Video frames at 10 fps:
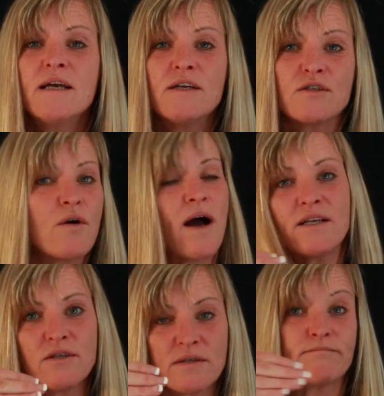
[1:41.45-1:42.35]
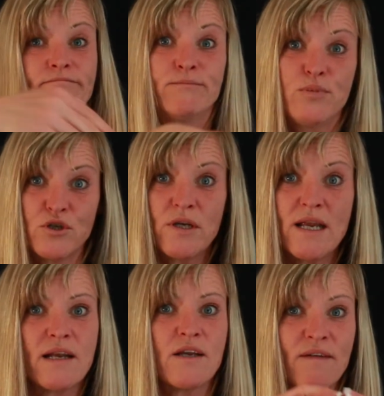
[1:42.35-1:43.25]
So I just push it
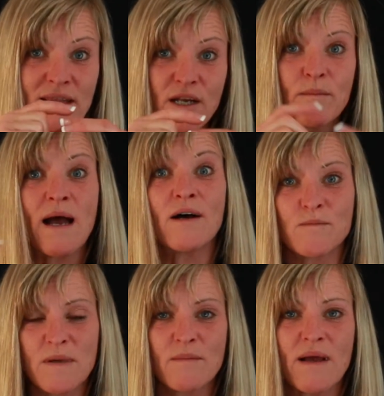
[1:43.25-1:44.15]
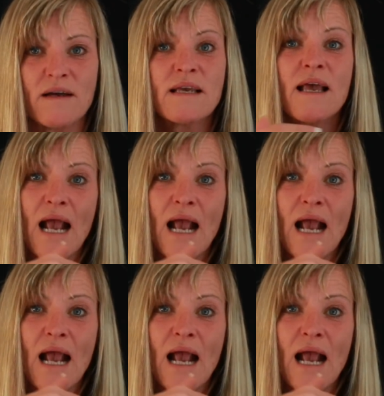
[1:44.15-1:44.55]
in. You have little mouths, big mouths.